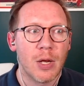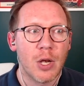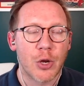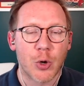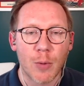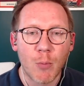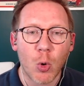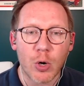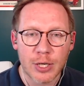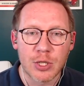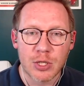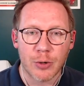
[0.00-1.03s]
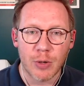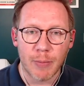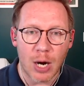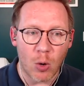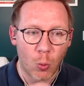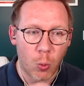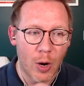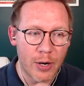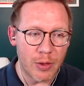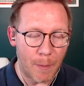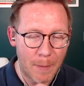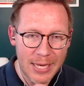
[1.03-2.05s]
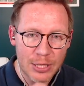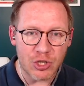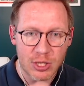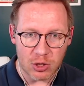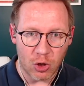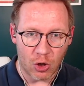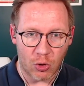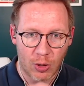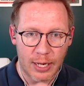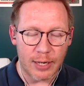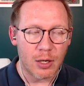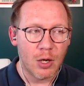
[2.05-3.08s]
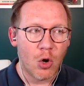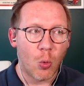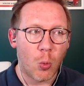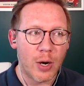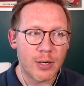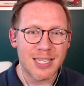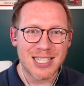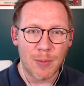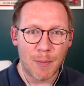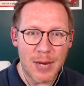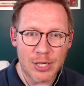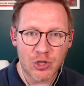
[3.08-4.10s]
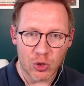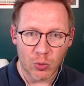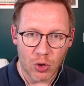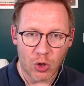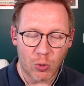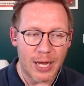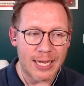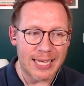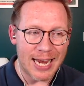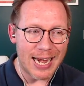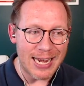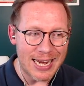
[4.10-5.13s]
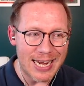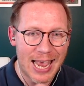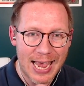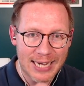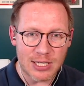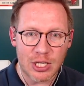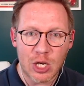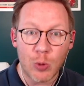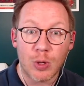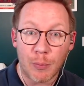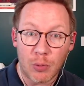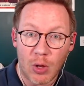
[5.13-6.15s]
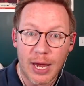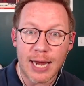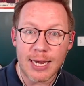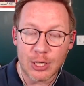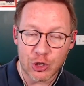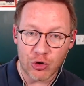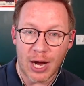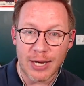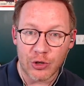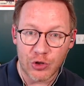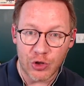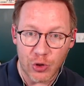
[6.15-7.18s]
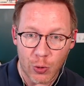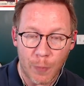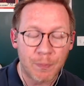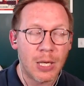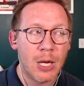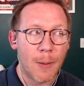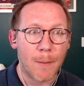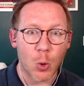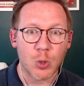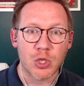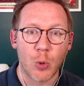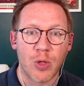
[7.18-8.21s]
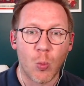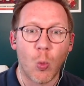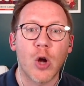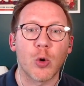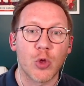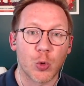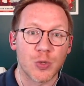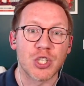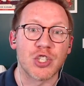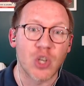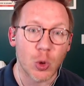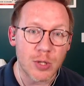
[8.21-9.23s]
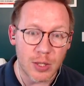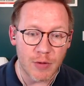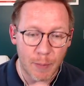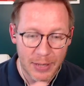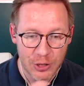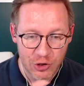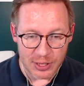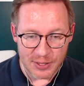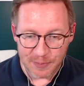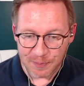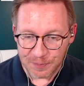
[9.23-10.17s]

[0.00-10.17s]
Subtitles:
you're more concerned about what do the pitches look like? What does the pitcher look like? Can he execute the plan he's trying to do more so than what are the results of the pitches?